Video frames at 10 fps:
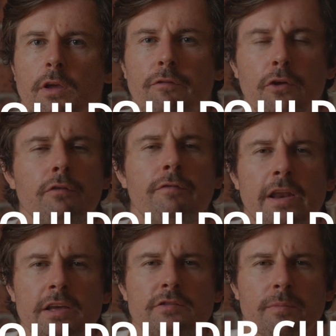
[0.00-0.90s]
If you could
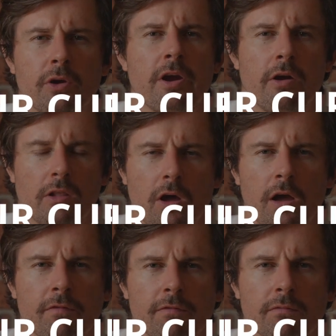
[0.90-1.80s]
vanish from your current
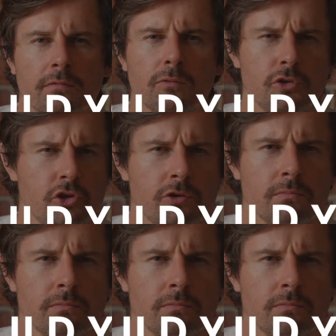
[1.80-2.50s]
life, would you?